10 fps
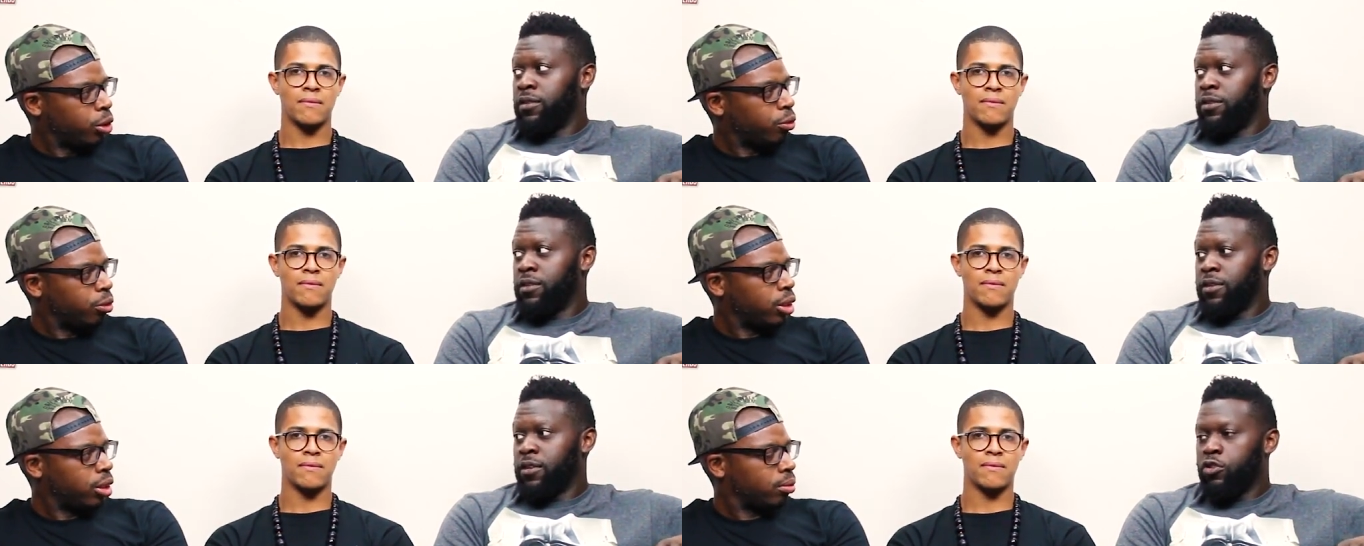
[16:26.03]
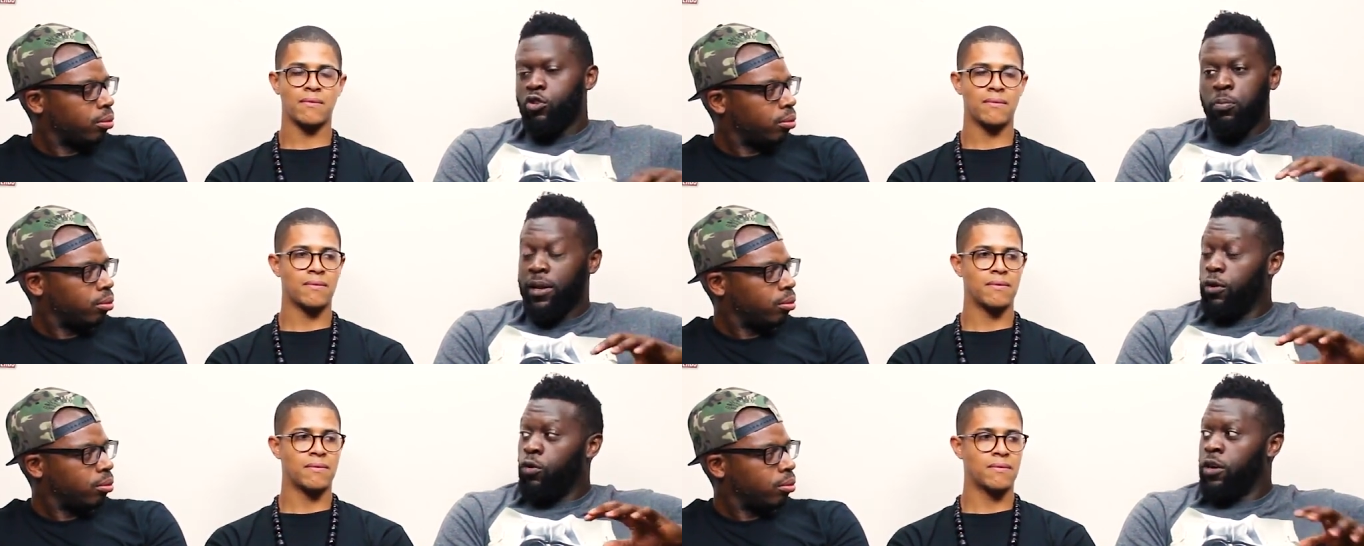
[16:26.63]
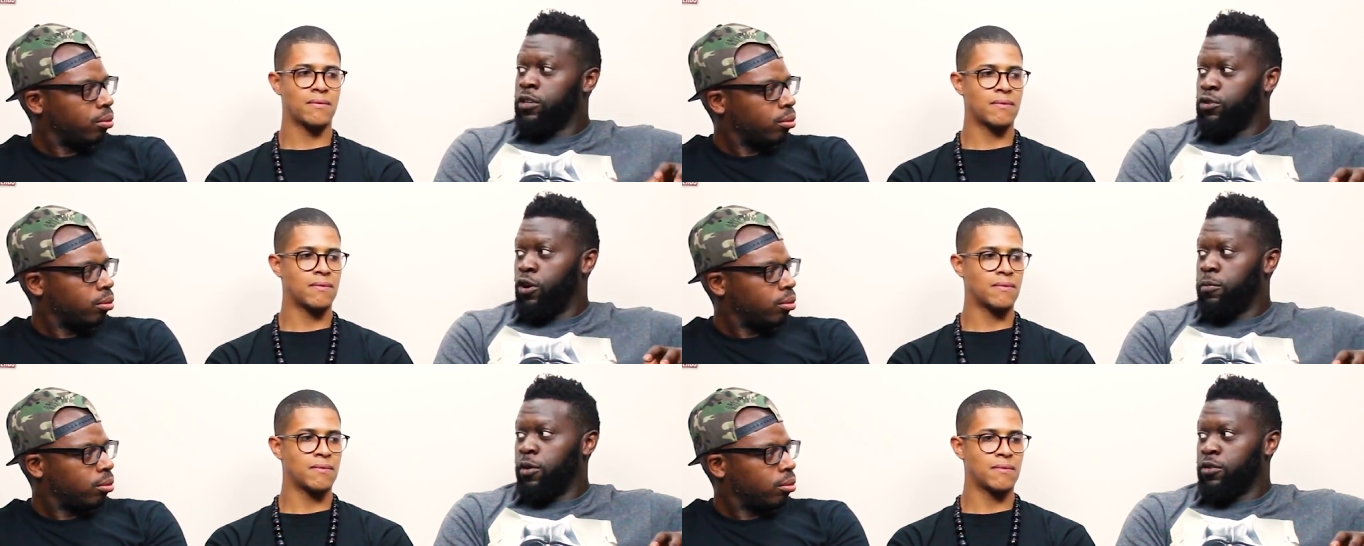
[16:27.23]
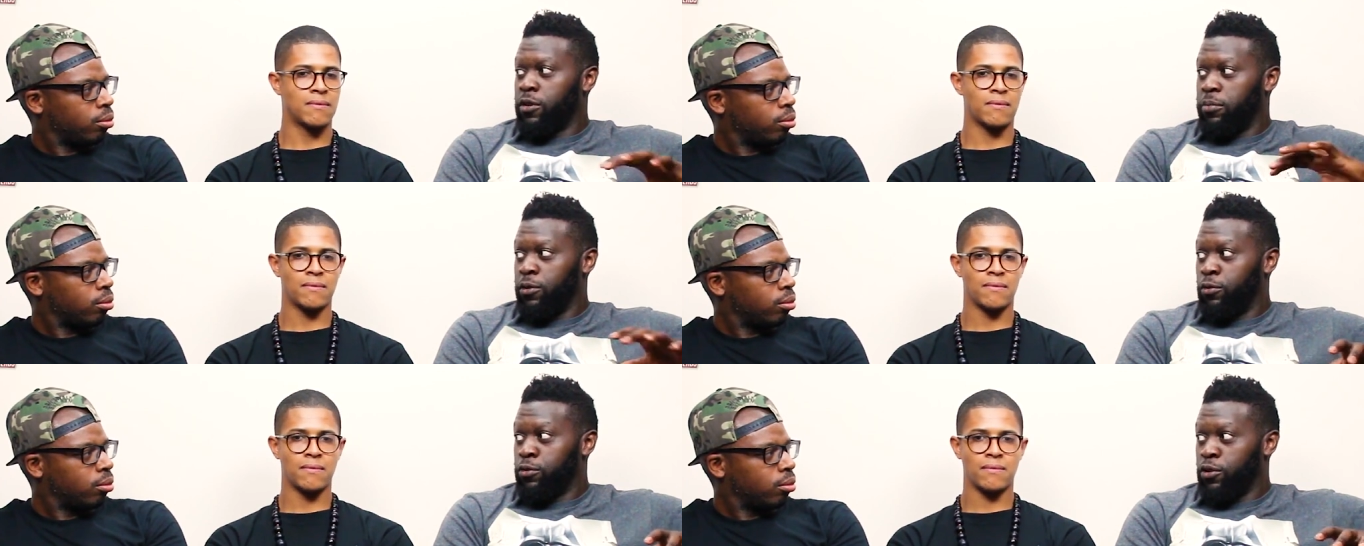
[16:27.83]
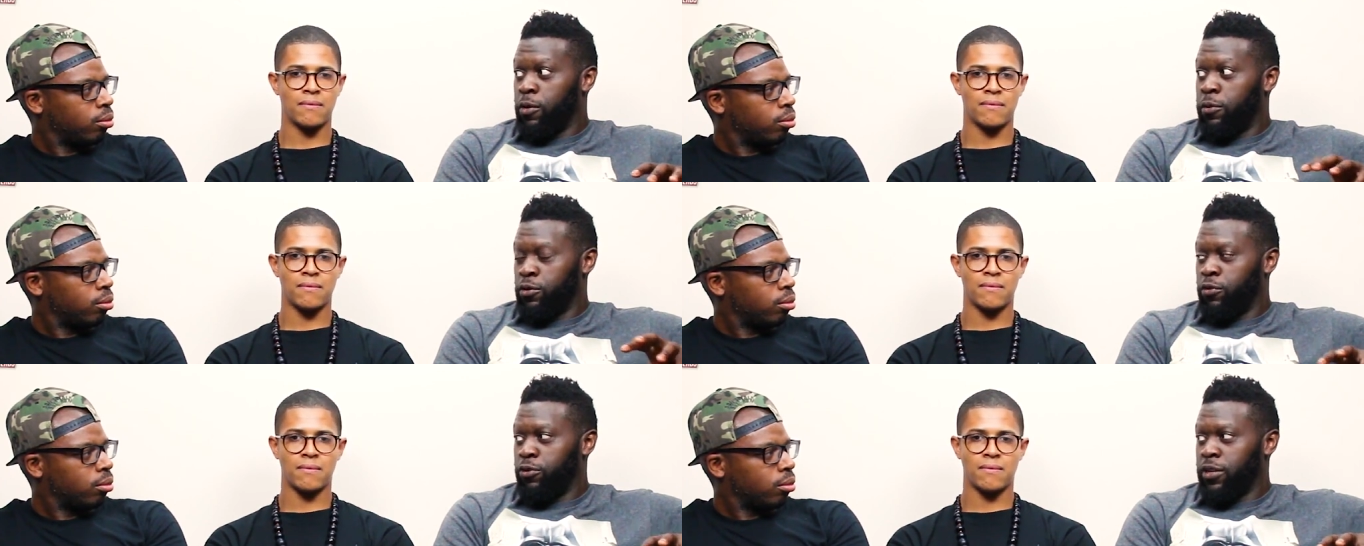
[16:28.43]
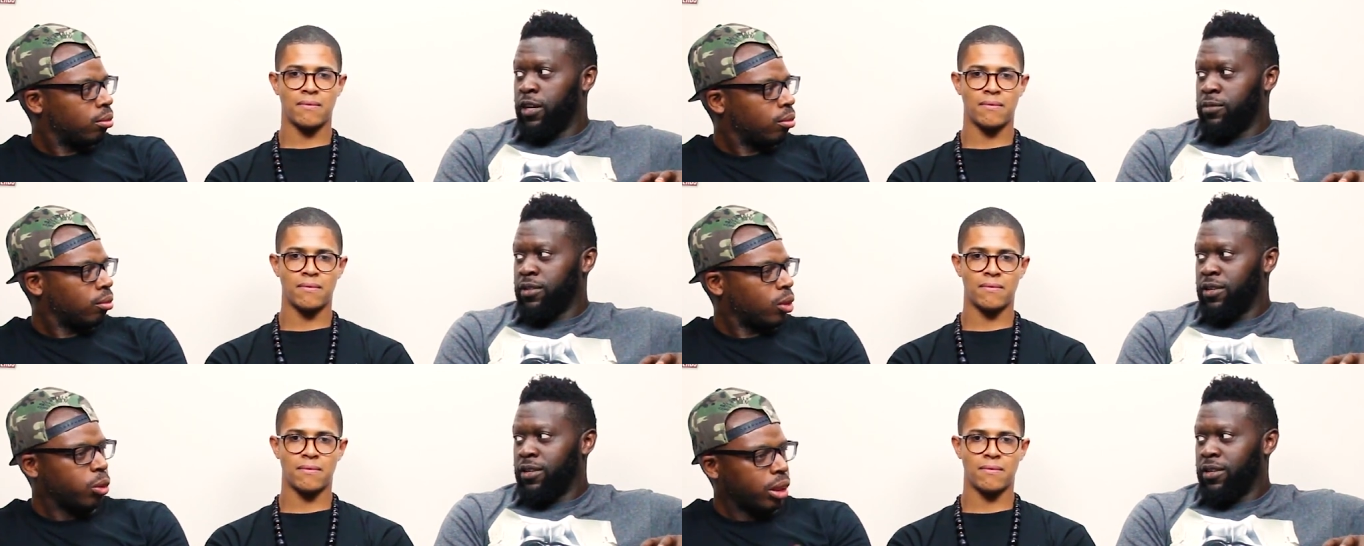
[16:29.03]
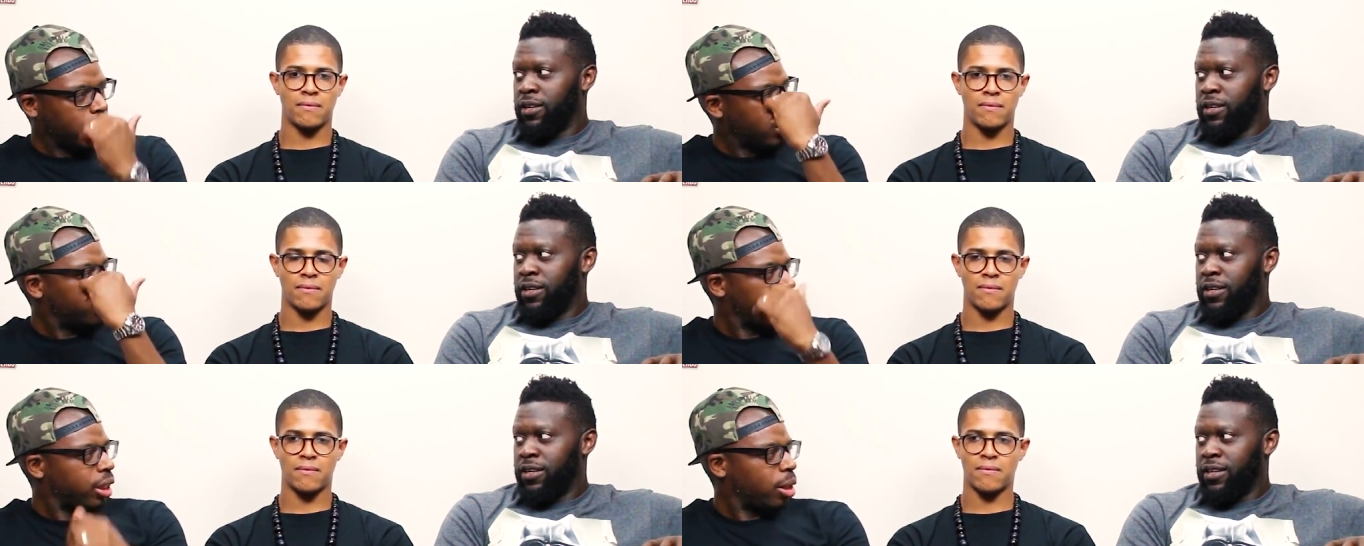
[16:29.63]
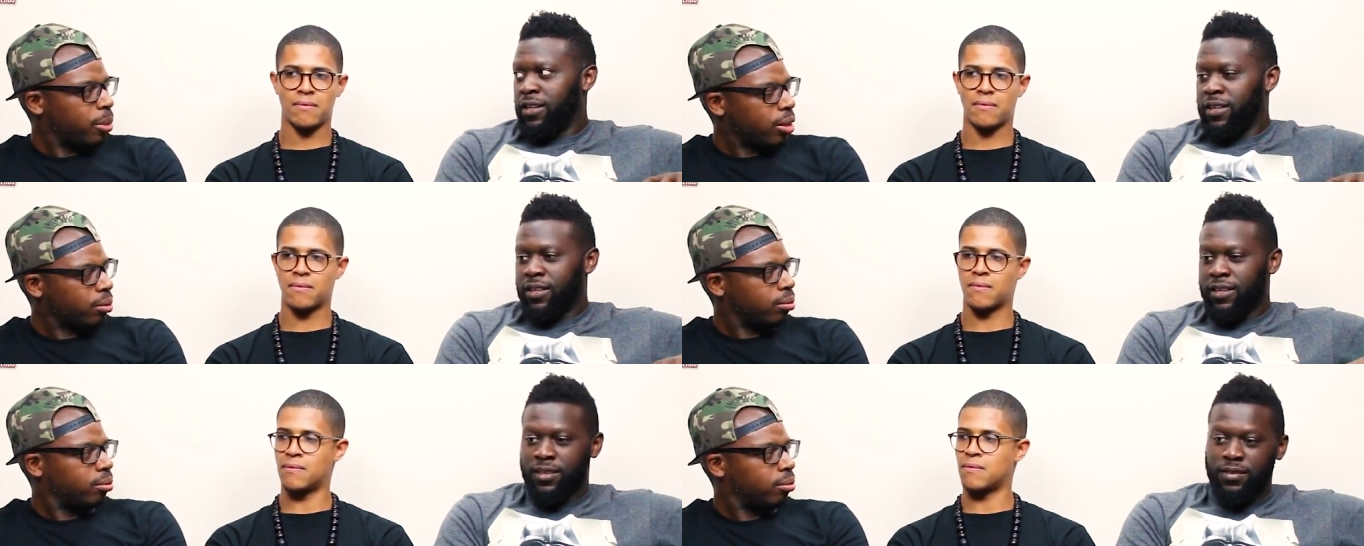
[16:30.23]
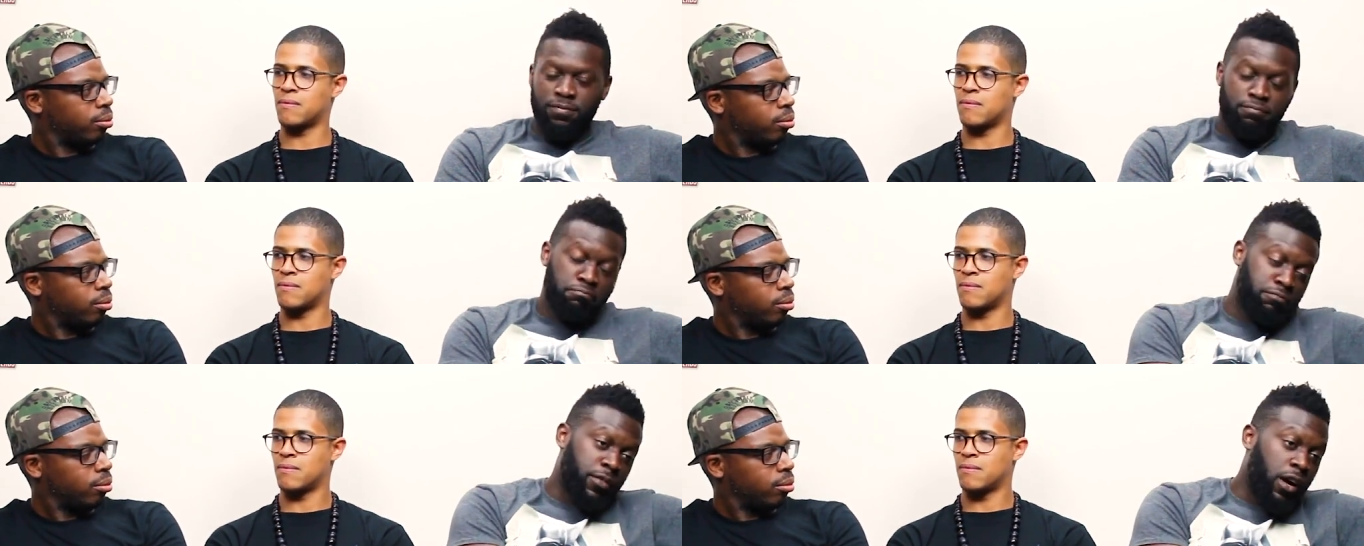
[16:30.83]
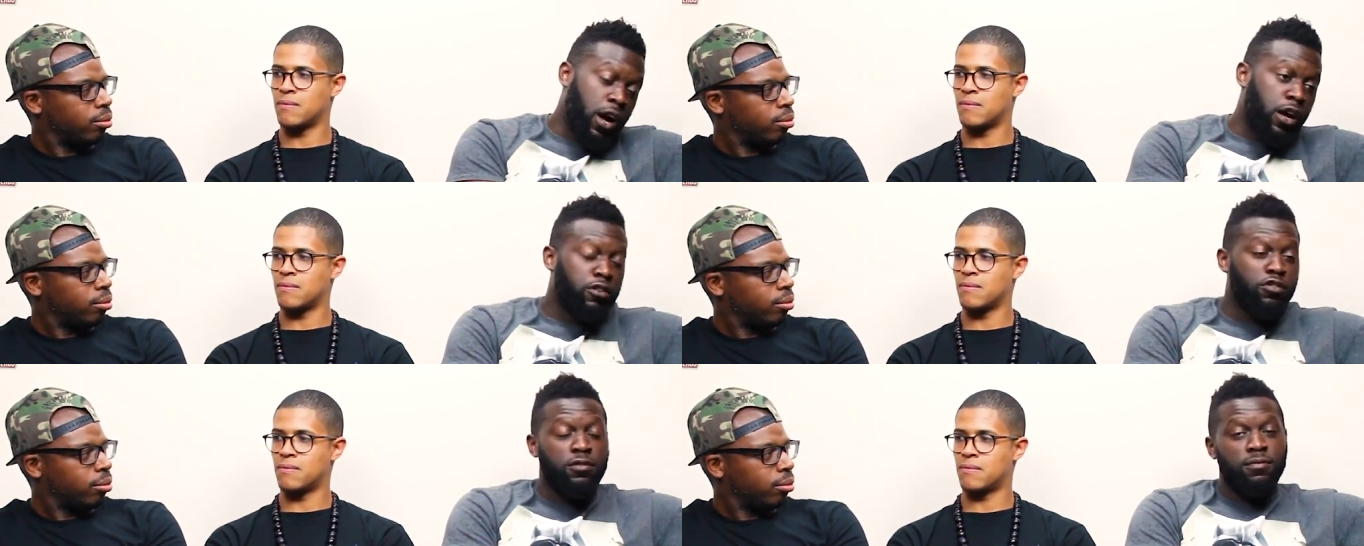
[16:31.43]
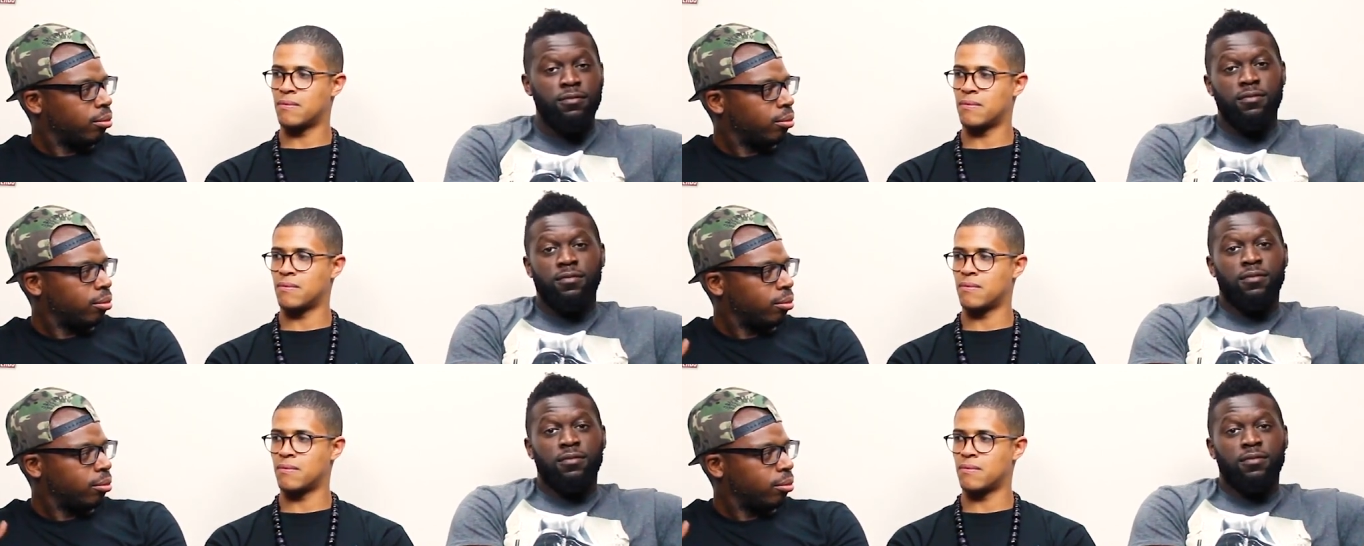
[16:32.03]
Speaker 1: One, two, and three. Yeah. You played all of the story modes. You played all story modes, all three games. Well, yeah, when it came out. All right, cool.